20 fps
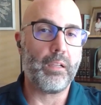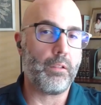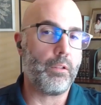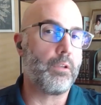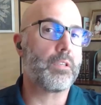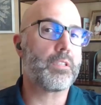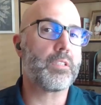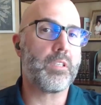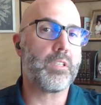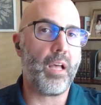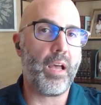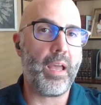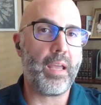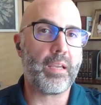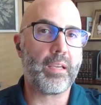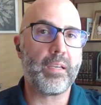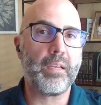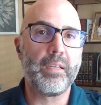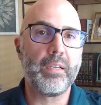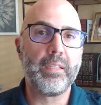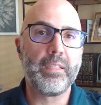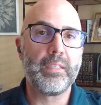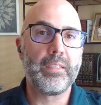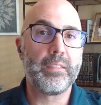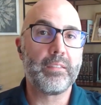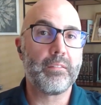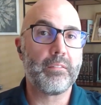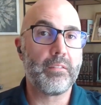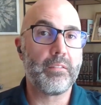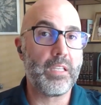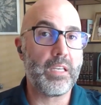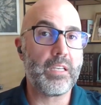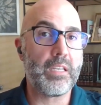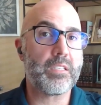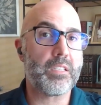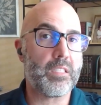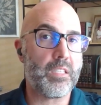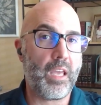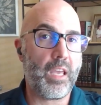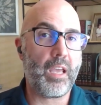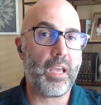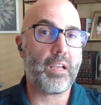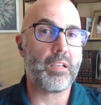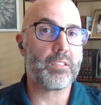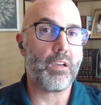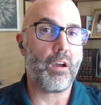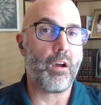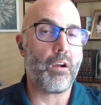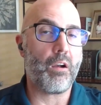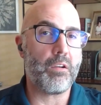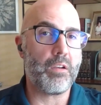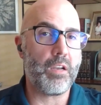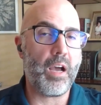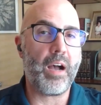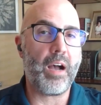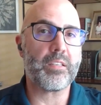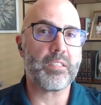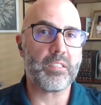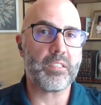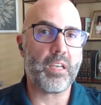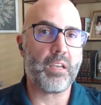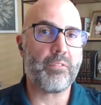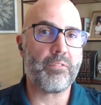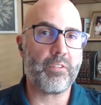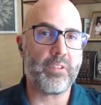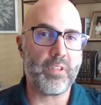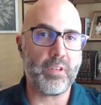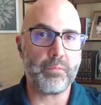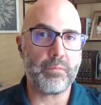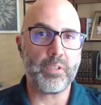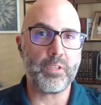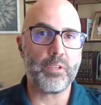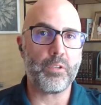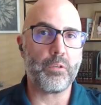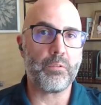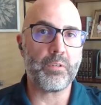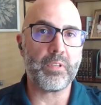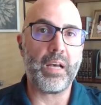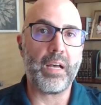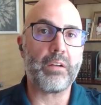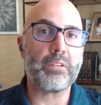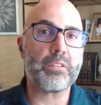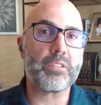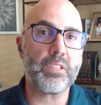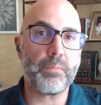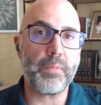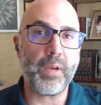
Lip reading: looks like these things are not safe for them to do without some